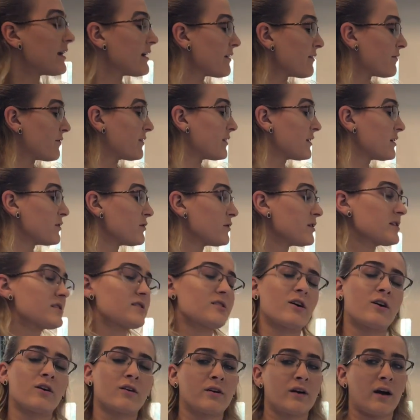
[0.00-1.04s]
If the
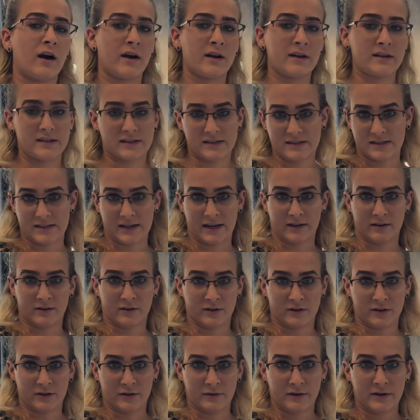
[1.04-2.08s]
units are not
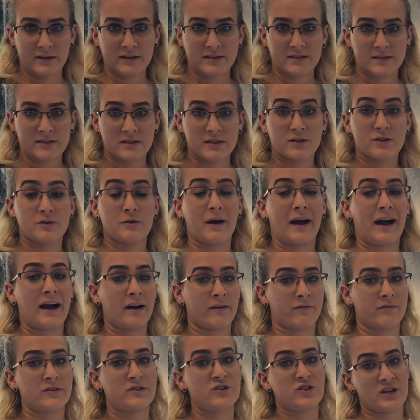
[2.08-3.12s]
standard units, you
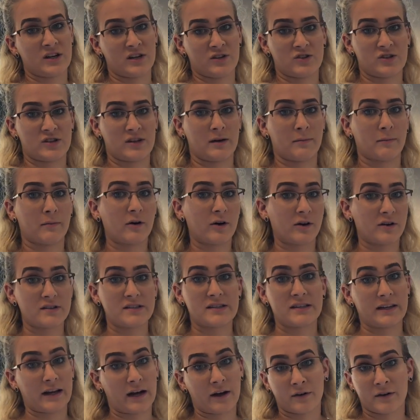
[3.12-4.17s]
have to change them, or else
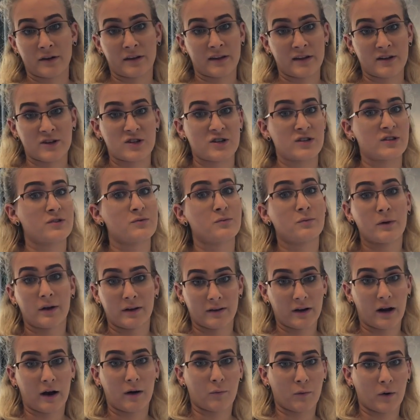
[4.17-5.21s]
the calculations
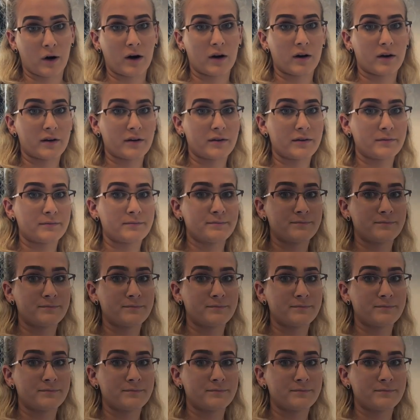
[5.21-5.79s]
will not work.